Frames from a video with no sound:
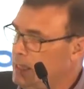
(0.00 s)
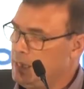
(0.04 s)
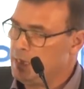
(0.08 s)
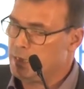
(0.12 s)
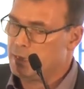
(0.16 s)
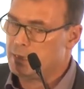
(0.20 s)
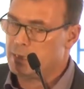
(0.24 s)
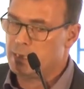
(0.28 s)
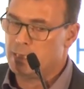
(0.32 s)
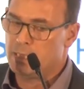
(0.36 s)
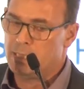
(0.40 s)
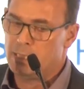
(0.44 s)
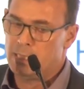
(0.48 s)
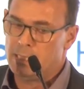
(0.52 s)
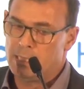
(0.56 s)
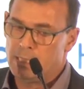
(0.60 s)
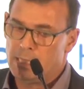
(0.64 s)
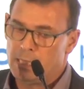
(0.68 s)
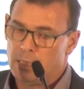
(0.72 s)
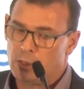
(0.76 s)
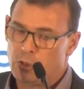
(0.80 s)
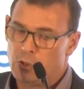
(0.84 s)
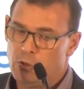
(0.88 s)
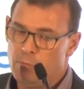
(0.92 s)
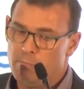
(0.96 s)
is the
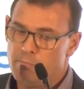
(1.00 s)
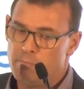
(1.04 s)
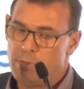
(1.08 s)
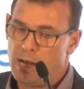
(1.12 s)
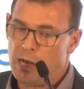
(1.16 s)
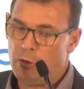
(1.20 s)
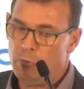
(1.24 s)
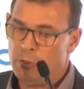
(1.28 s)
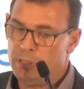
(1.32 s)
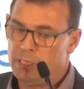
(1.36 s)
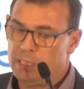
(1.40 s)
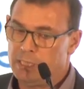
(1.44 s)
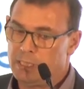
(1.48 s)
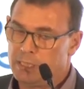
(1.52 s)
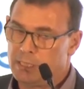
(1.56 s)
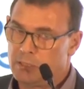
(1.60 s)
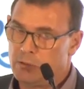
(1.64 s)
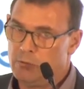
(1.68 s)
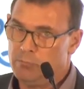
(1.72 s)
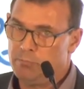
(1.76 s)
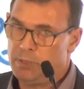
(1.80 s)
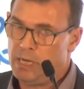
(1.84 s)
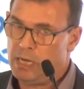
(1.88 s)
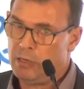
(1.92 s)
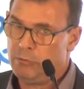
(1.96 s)
compound,
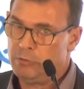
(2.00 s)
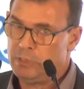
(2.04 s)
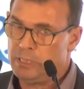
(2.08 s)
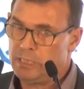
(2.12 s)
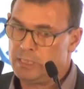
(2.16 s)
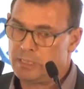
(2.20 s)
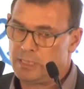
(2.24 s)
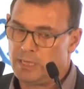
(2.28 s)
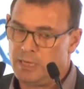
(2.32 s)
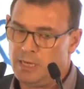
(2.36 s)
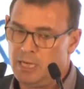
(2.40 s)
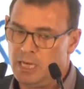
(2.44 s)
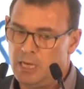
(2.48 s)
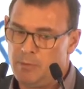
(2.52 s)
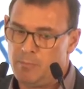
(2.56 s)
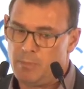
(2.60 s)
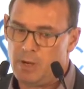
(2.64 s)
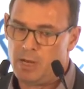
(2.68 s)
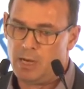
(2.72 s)
compounding time